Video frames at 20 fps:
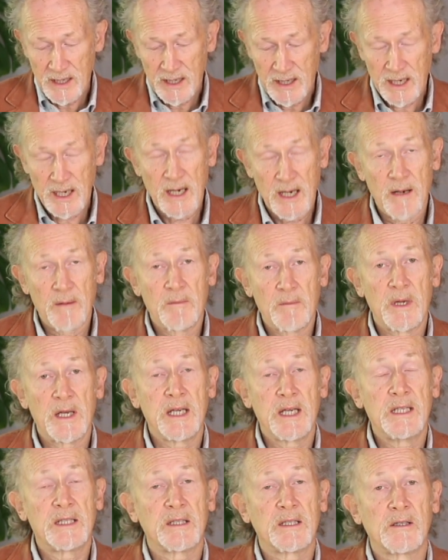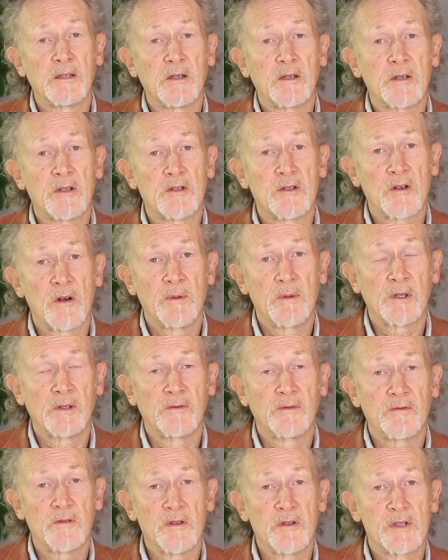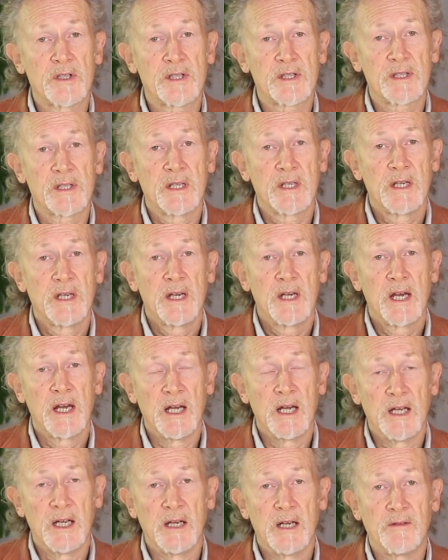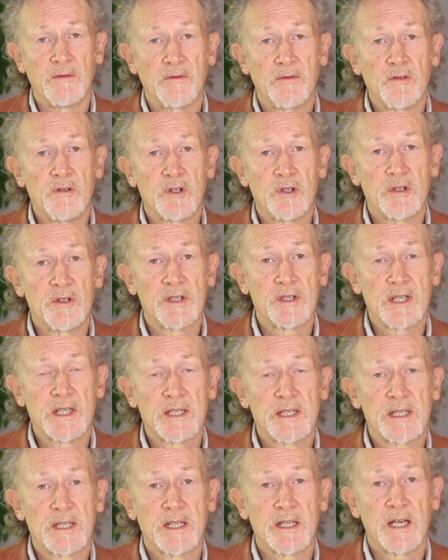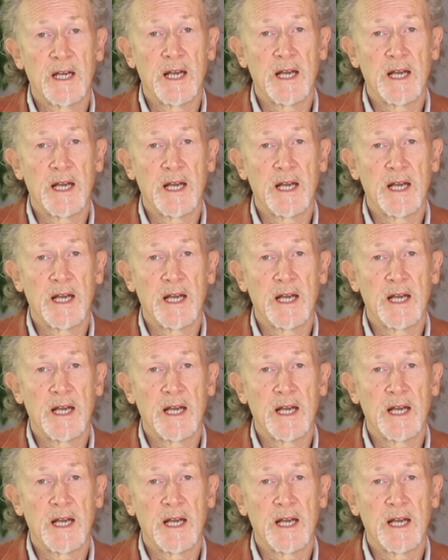Eating a lot of tropical fruits and fruit juices,